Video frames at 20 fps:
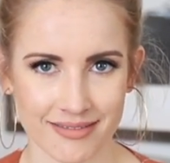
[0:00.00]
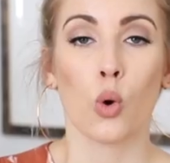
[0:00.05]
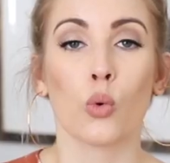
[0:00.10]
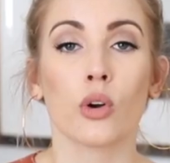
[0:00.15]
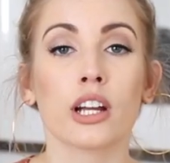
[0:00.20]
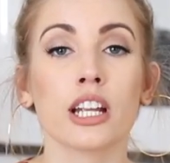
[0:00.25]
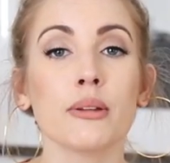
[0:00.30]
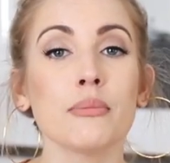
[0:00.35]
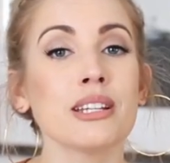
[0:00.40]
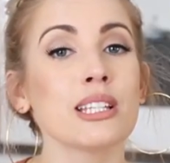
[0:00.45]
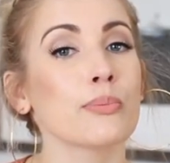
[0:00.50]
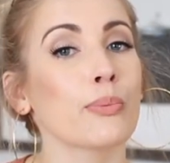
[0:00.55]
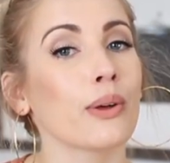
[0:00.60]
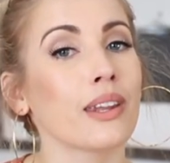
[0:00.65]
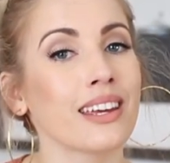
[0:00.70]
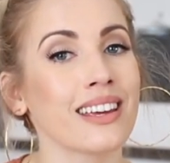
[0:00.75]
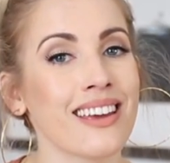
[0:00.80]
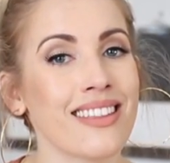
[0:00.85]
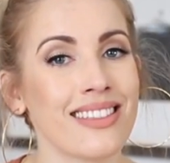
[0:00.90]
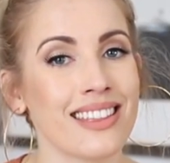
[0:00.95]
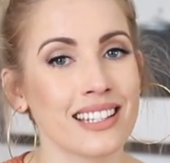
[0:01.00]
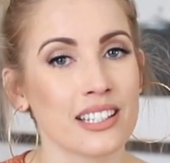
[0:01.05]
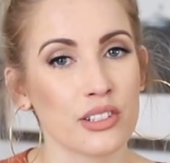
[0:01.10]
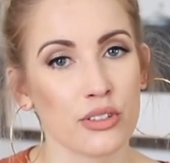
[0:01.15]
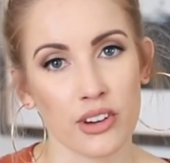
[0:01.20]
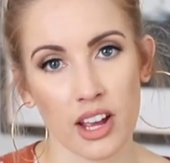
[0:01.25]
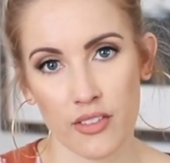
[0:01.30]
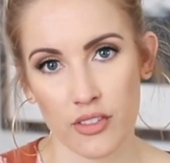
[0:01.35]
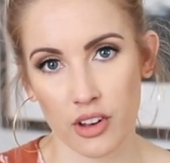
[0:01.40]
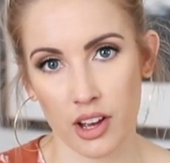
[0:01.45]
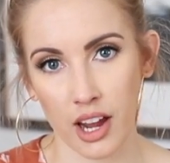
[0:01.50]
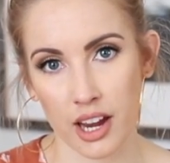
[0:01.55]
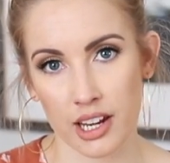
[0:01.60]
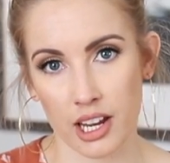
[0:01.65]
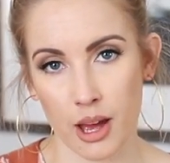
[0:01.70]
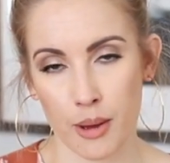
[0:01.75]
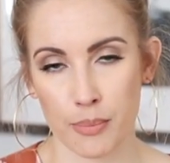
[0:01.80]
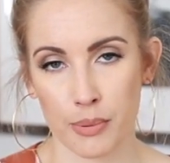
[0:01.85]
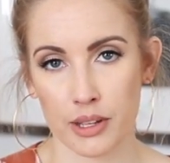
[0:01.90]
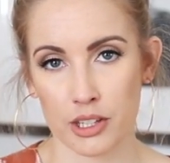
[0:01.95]
We're gonna be splitting this survival
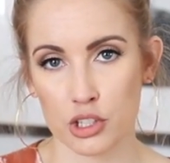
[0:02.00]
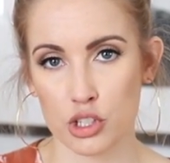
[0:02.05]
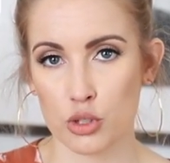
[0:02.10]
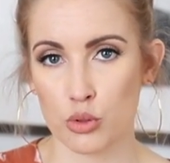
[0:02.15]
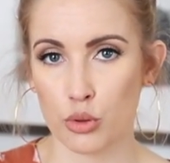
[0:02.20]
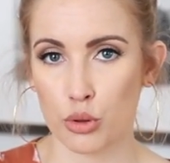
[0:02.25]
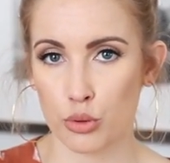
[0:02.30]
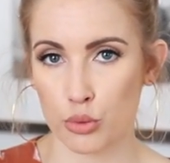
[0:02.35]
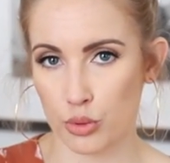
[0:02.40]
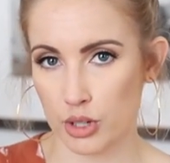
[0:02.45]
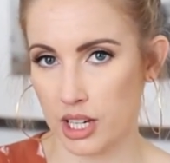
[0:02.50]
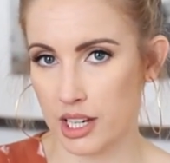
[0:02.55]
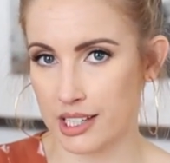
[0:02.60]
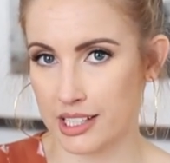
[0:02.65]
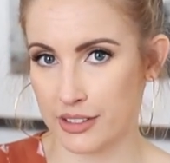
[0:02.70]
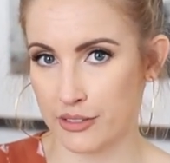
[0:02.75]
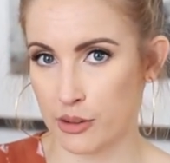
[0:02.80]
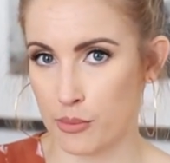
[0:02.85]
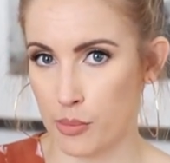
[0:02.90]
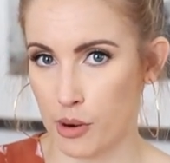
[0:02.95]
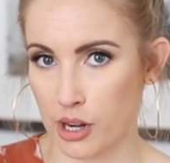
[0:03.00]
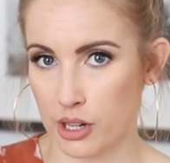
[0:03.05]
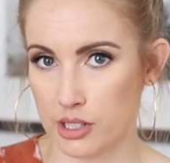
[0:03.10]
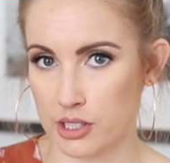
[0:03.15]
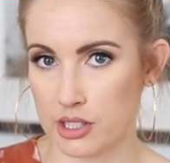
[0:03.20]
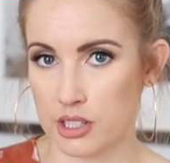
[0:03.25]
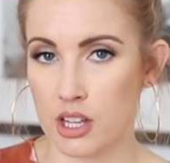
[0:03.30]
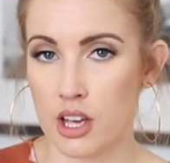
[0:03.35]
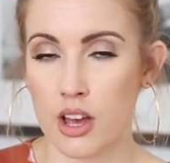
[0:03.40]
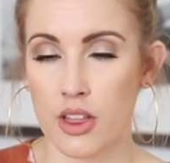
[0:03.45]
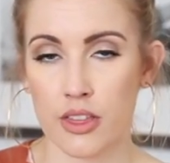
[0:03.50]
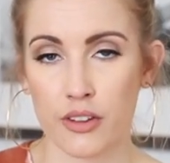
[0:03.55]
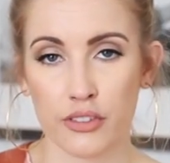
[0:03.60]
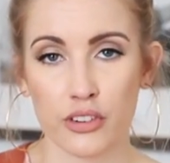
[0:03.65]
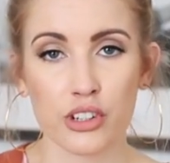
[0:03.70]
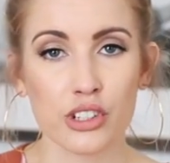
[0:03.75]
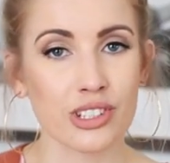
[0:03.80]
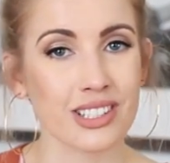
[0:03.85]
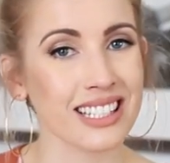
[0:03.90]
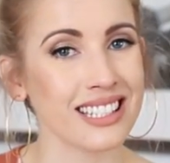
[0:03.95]
guide up into three different parts. The
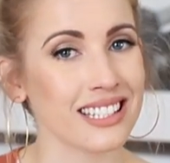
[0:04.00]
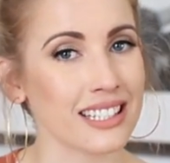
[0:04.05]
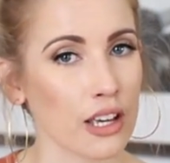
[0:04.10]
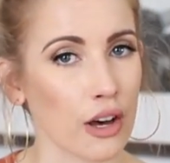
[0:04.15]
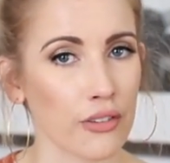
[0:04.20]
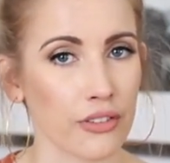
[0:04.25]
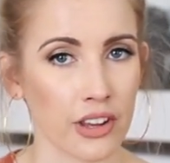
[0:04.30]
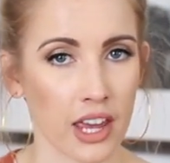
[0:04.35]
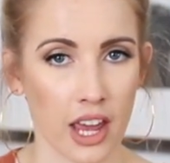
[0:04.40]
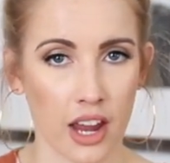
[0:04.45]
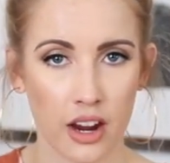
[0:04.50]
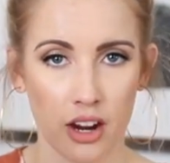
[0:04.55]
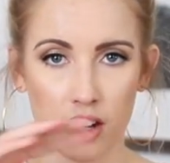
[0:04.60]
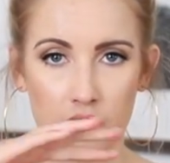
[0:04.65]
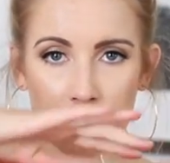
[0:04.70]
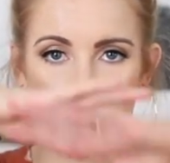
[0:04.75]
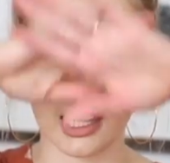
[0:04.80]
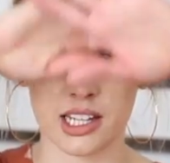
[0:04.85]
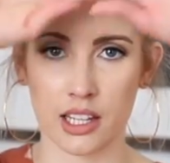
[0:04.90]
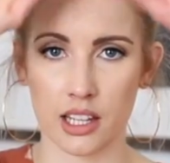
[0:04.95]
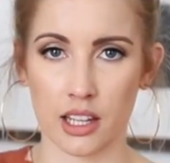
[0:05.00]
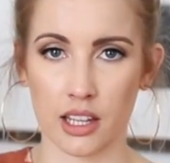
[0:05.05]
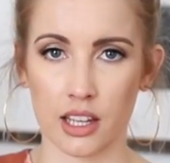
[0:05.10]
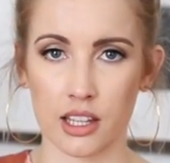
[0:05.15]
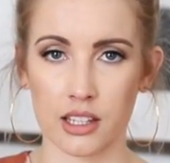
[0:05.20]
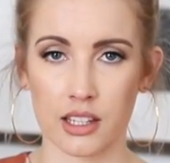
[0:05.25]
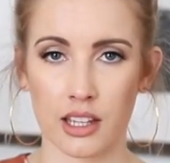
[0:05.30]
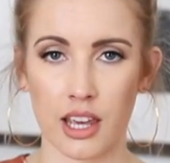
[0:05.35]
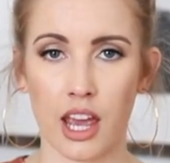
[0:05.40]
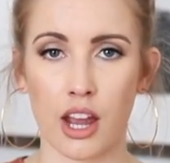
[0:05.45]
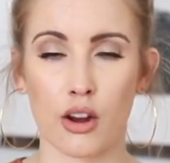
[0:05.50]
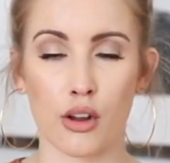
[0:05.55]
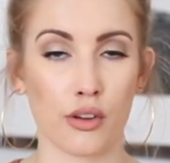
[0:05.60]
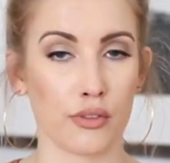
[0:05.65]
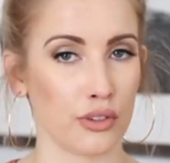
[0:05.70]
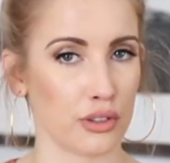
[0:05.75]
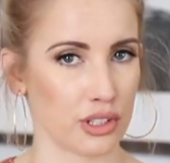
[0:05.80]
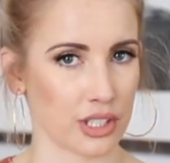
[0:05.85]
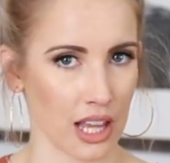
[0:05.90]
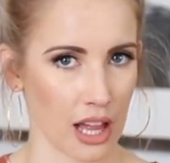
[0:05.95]
first is self-care, taking care
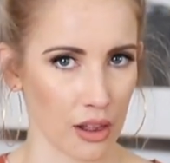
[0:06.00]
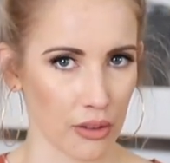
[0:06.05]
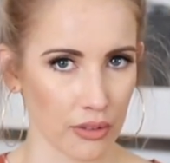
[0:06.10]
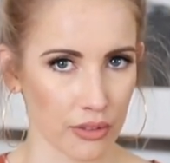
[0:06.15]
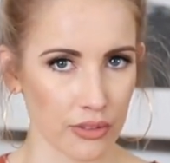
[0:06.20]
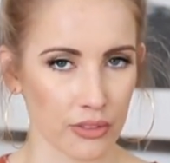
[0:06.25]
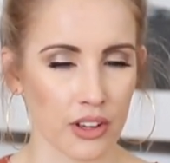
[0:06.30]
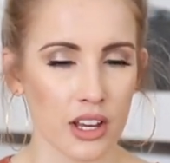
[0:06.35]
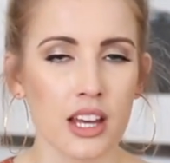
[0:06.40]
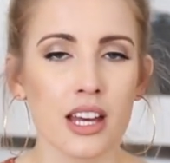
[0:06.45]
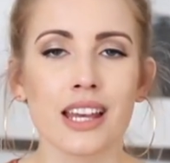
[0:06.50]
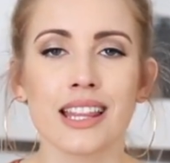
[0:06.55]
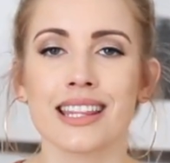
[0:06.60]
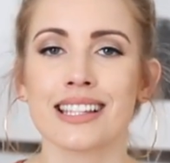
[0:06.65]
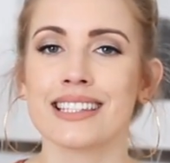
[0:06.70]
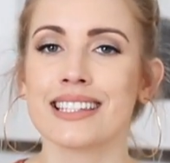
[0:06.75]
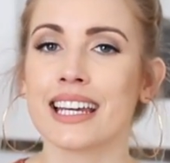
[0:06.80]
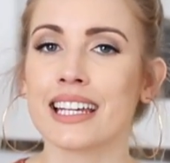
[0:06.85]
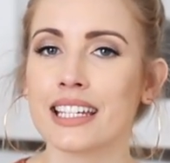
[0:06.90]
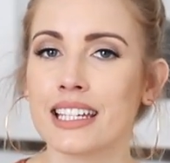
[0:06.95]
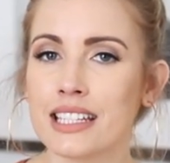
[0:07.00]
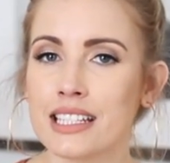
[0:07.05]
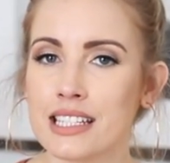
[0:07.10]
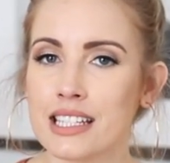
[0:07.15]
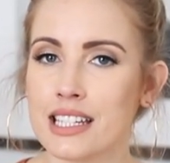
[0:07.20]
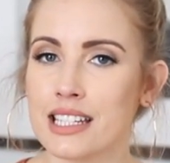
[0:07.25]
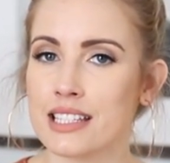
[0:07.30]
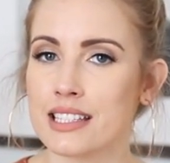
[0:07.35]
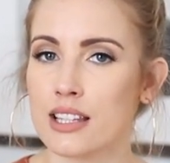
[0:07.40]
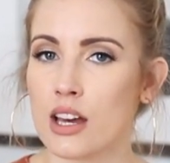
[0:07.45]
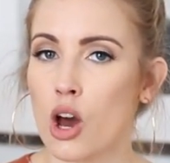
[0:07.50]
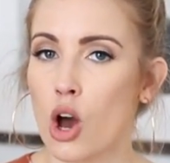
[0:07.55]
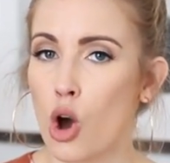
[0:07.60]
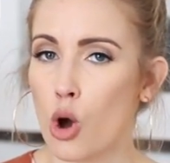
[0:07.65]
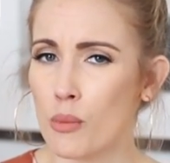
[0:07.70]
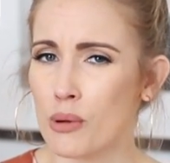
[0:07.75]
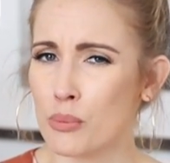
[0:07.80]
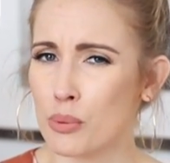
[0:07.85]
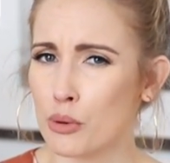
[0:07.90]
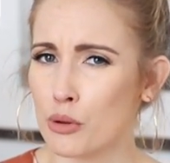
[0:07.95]
of yourself. The second is home